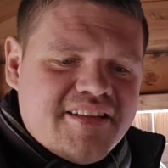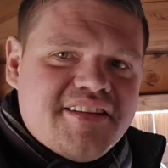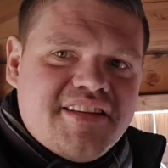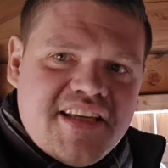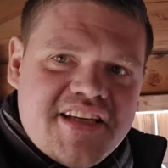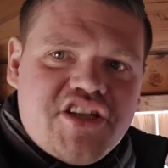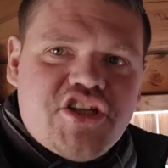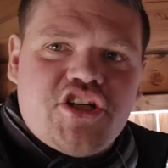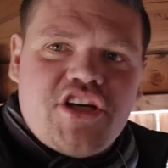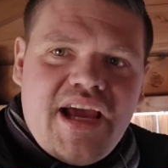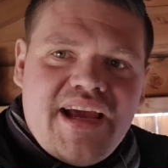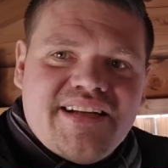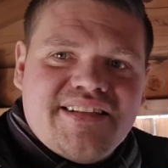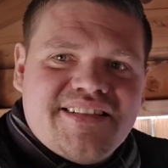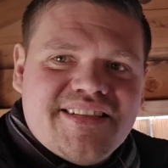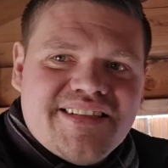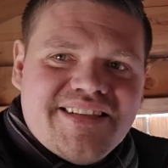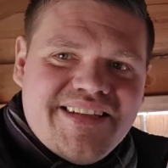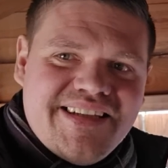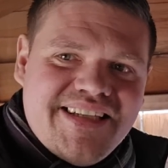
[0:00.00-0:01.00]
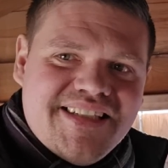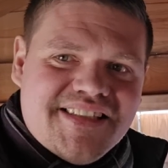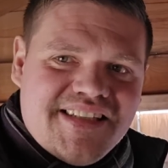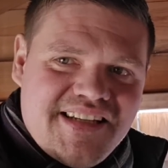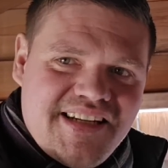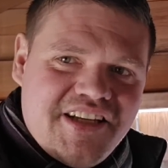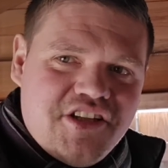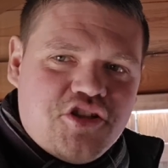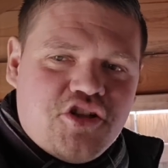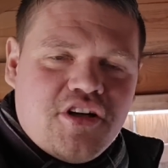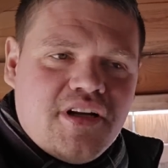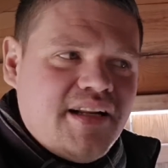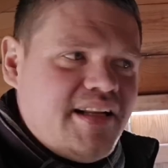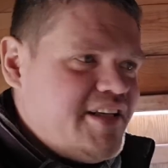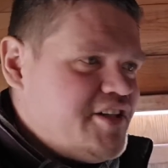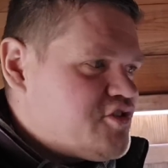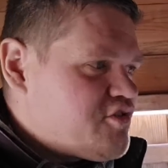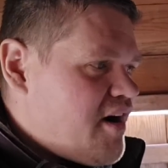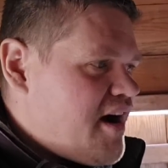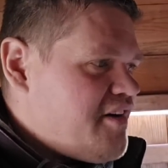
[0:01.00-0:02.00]
This shed is
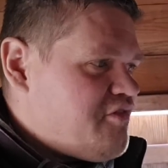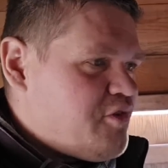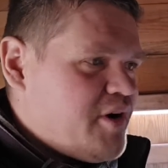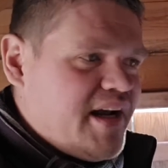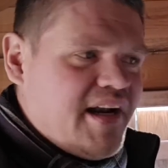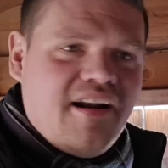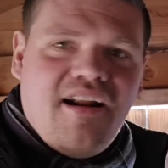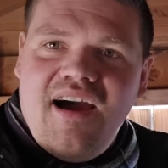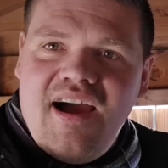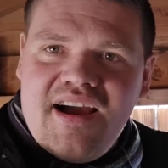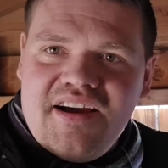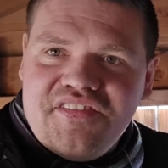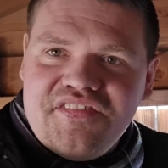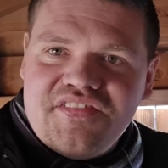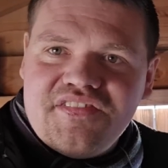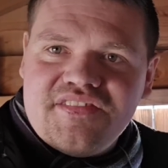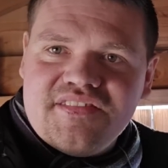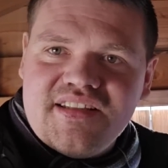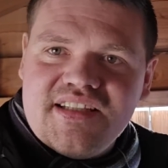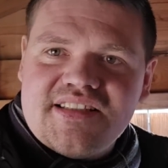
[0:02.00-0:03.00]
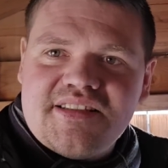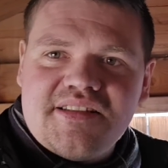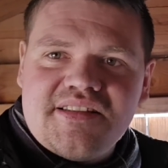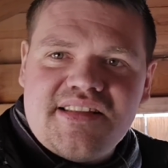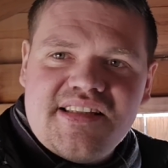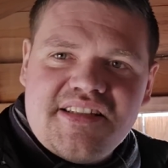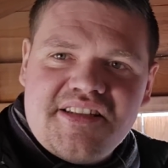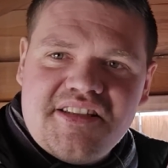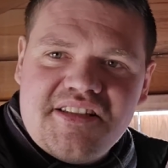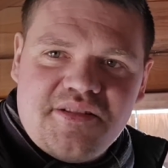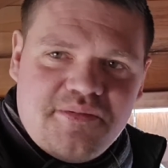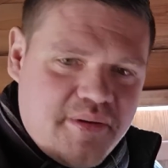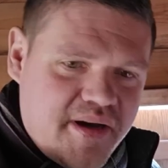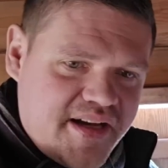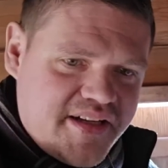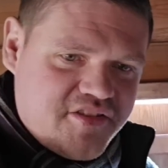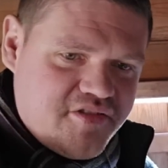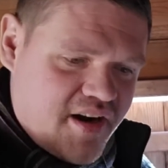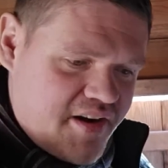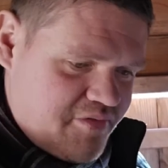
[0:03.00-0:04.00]
literally Driveway Life. This is
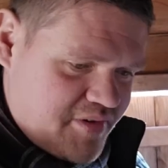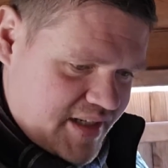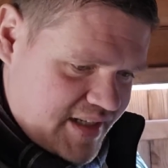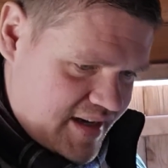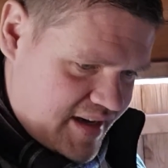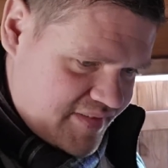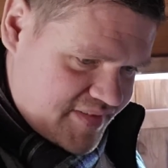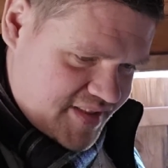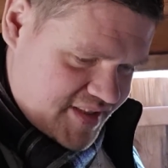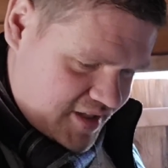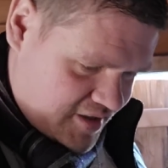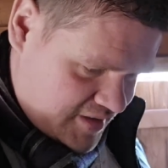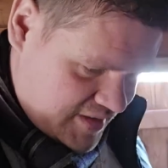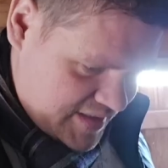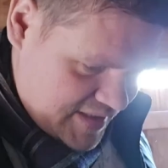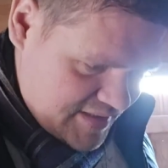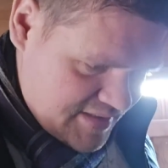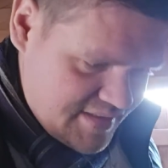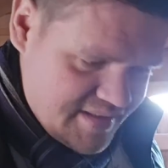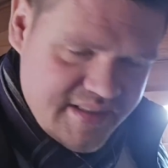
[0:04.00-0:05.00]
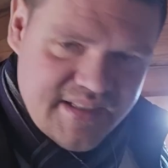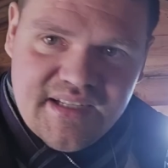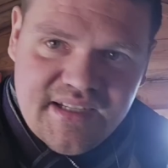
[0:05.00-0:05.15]
where Driveway Life started.